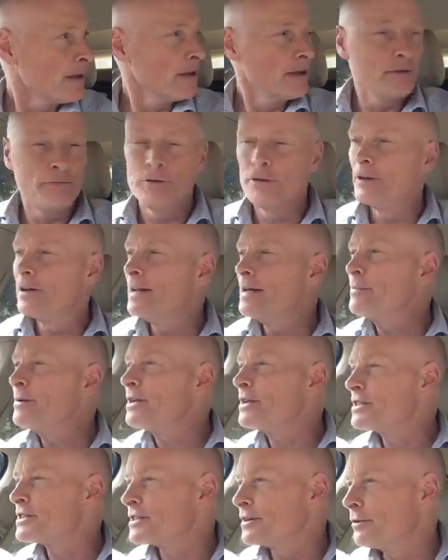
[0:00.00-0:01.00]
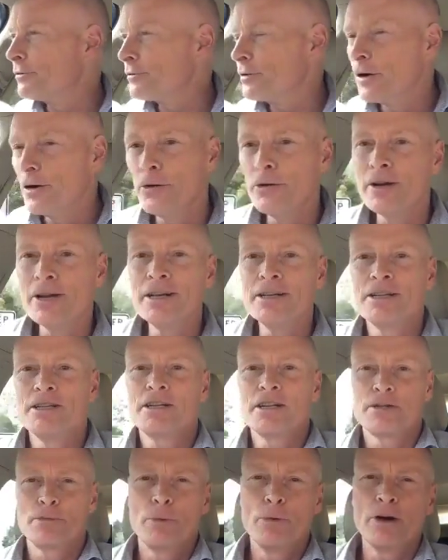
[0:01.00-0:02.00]
if you limit yourself only to
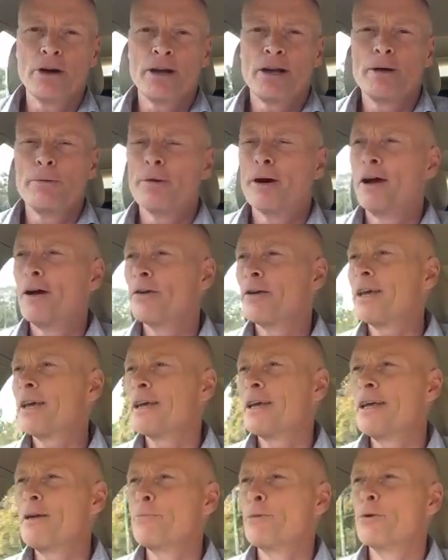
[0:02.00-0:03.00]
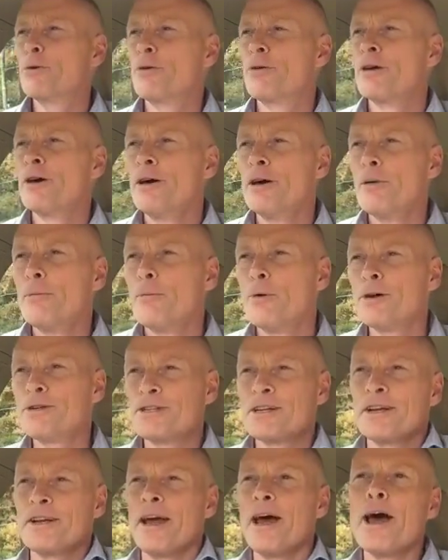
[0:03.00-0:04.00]
just working away on a keyboard,
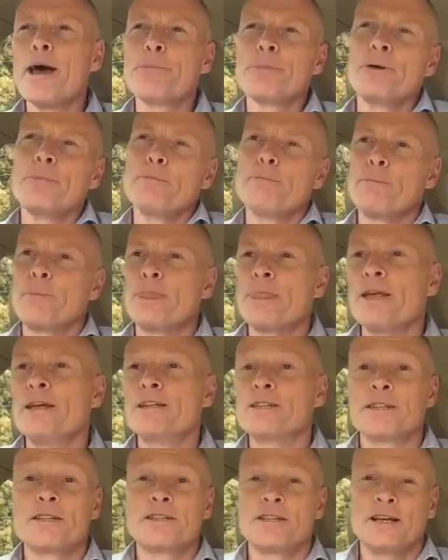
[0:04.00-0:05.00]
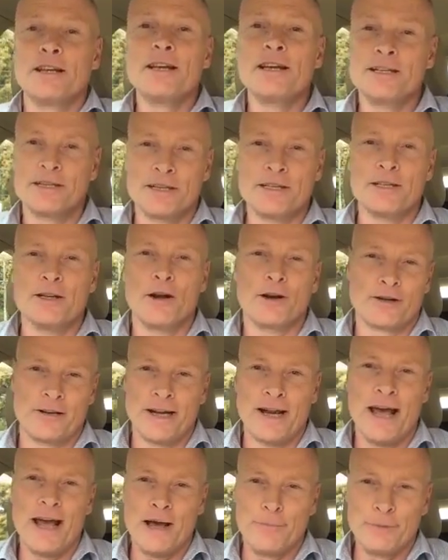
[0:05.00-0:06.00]
what's going to happen is it's not
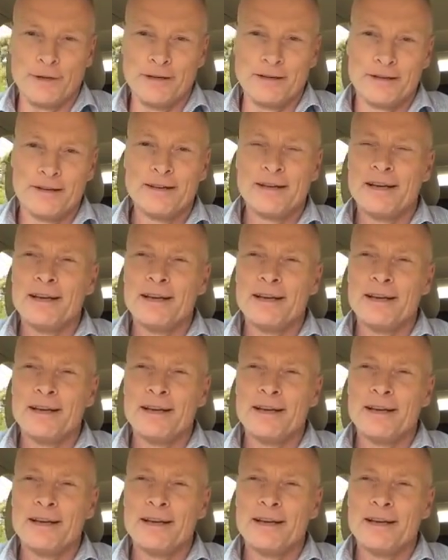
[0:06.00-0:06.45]
going to happen.